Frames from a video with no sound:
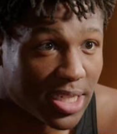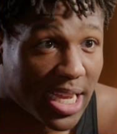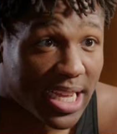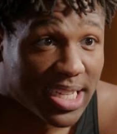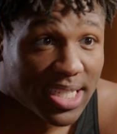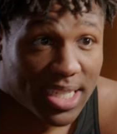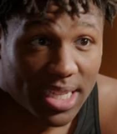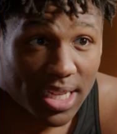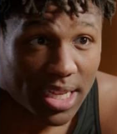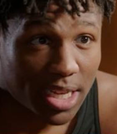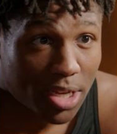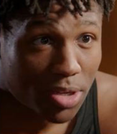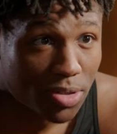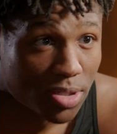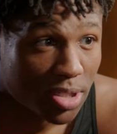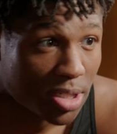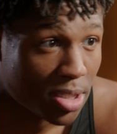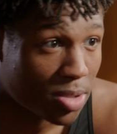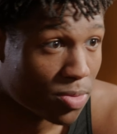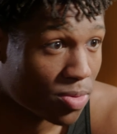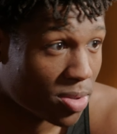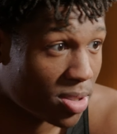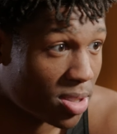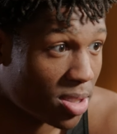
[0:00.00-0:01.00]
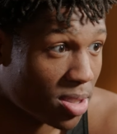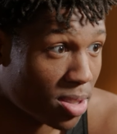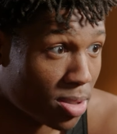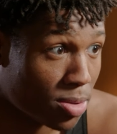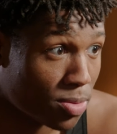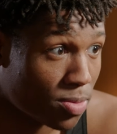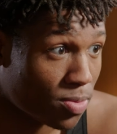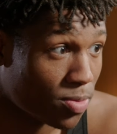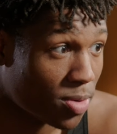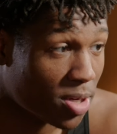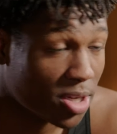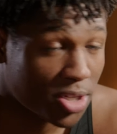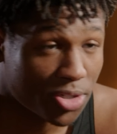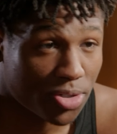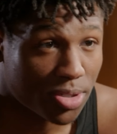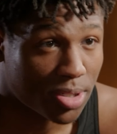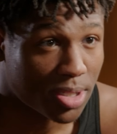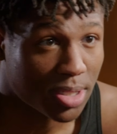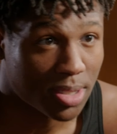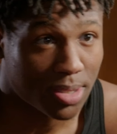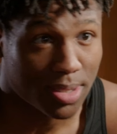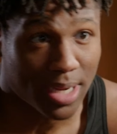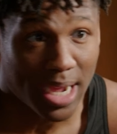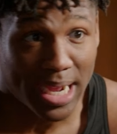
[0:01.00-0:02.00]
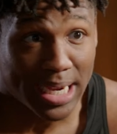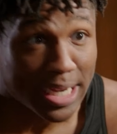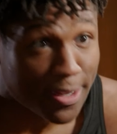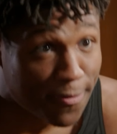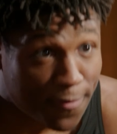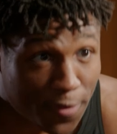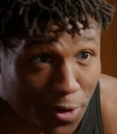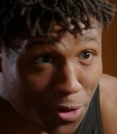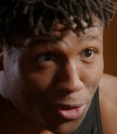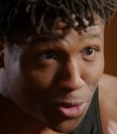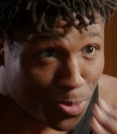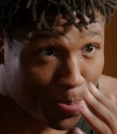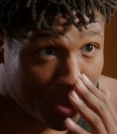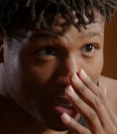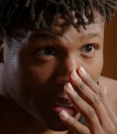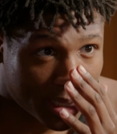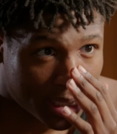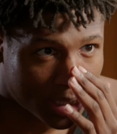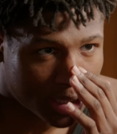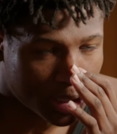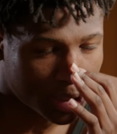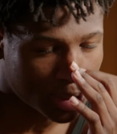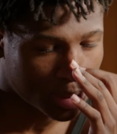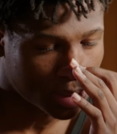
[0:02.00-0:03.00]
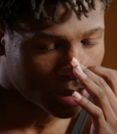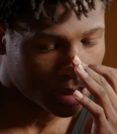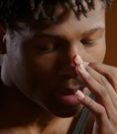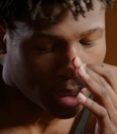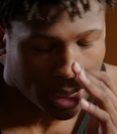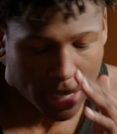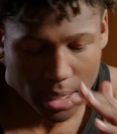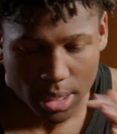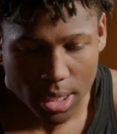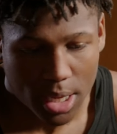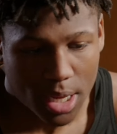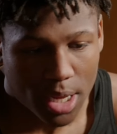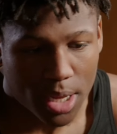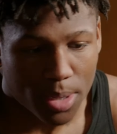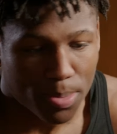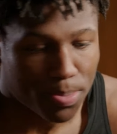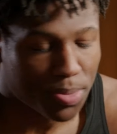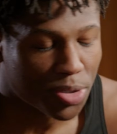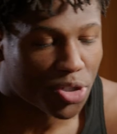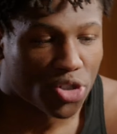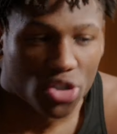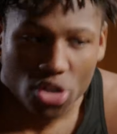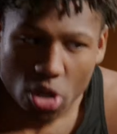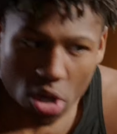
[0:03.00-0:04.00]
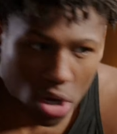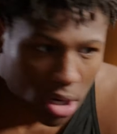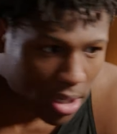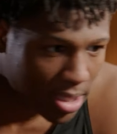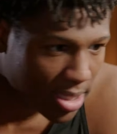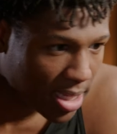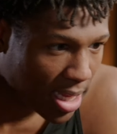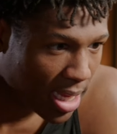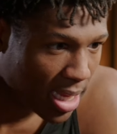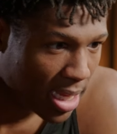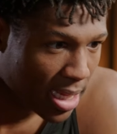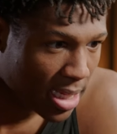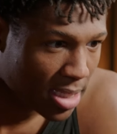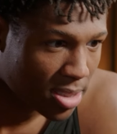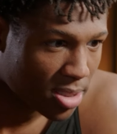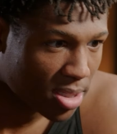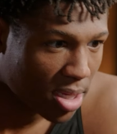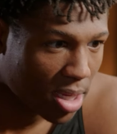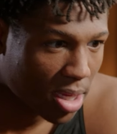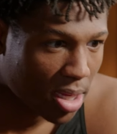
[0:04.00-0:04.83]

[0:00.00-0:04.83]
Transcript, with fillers: Jason Kelce was the 191st pick. Just like bizarre things.